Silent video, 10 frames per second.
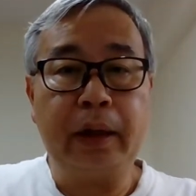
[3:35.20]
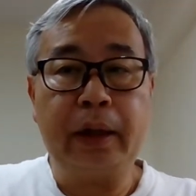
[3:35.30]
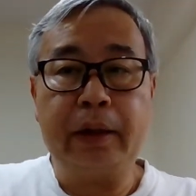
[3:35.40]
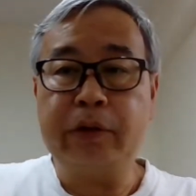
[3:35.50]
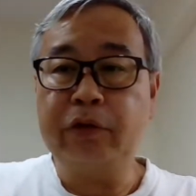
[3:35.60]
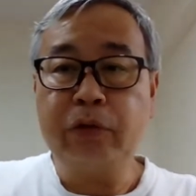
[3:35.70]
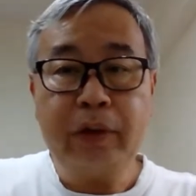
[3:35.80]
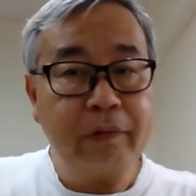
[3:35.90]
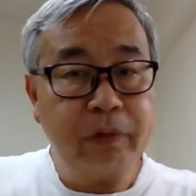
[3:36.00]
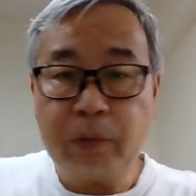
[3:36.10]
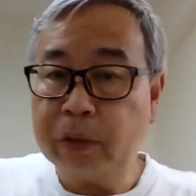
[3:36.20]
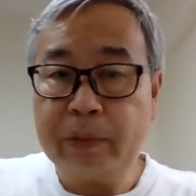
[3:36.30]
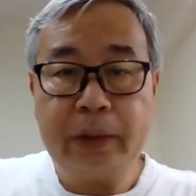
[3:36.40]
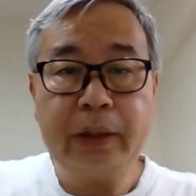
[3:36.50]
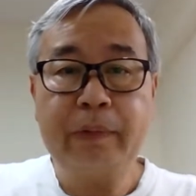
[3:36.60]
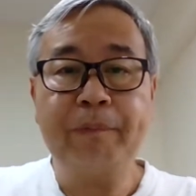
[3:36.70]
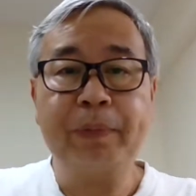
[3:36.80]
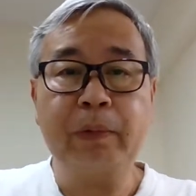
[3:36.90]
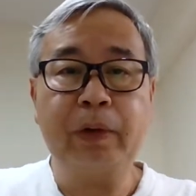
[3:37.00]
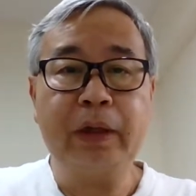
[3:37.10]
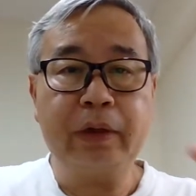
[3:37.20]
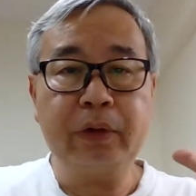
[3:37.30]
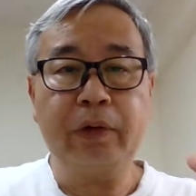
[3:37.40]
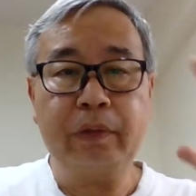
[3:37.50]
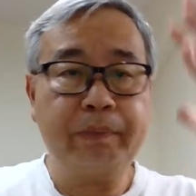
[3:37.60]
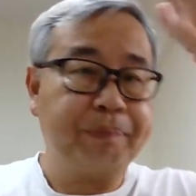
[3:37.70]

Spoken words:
And you don't have to worry whether or not